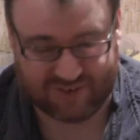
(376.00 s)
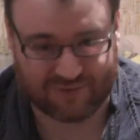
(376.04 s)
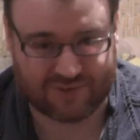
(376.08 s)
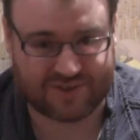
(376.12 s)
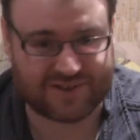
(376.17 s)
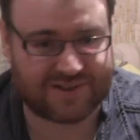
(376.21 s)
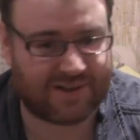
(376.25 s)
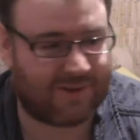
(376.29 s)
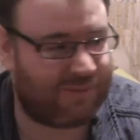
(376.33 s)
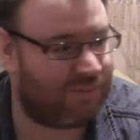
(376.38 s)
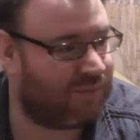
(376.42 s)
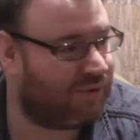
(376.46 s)
or
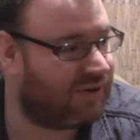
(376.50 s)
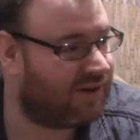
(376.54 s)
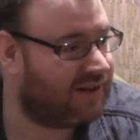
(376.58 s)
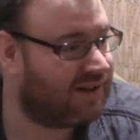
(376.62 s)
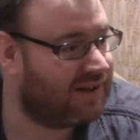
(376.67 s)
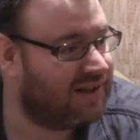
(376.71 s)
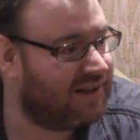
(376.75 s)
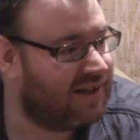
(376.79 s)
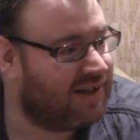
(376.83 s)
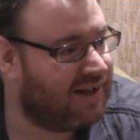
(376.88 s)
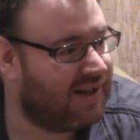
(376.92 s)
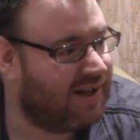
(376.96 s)
someone.
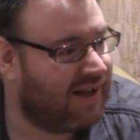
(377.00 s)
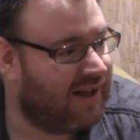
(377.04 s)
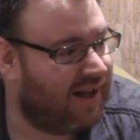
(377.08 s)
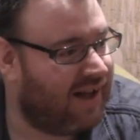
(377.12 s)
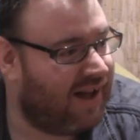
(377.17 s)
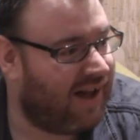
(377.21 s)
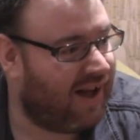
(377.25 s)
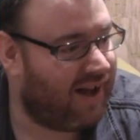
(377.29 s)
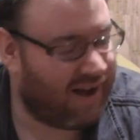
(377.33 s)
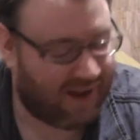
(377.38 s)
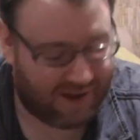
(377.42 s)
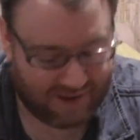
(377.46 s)

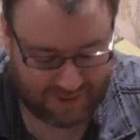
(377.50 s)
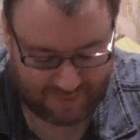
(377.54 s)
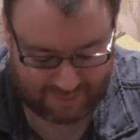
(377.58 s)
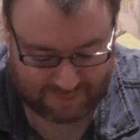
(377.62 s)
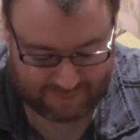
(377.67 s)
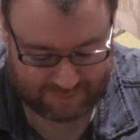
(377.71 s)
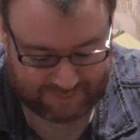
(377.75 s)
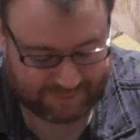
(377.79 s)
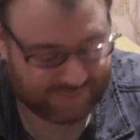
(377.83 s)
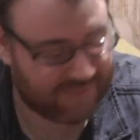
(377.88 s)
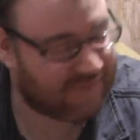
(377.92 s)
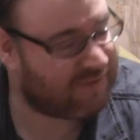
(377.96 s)

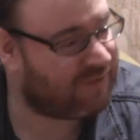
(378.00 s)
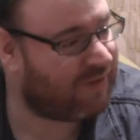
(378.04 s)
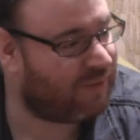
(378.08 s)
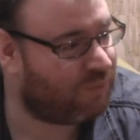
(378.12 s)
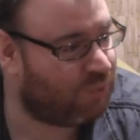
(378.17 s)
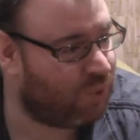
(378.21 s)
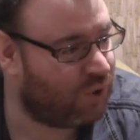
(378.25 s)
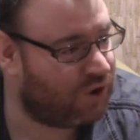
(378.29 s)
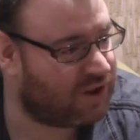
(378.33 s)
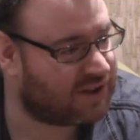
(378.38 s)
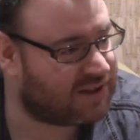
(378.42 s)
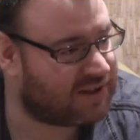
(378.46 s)
Have you ever
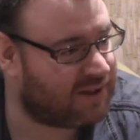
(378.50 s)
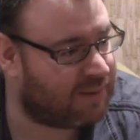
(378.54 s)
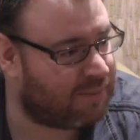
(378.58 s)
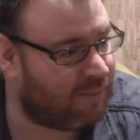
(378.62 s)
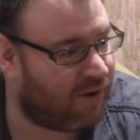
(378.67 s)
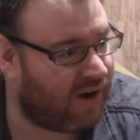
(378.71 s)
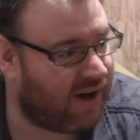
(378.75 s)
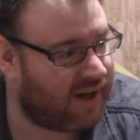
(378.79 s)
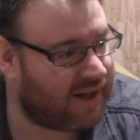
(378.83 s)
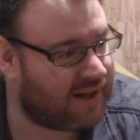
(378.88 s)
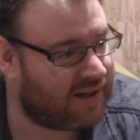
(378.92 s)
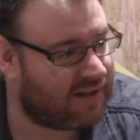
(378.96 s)
worked in a
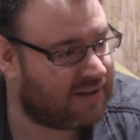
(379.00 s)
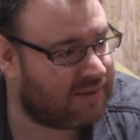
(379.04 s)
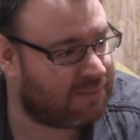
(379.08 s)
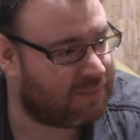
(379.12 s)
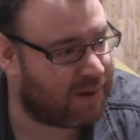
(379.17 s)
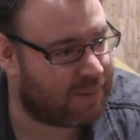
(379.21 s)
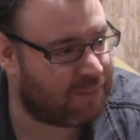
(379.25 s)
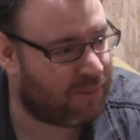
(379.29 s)
mine? Been a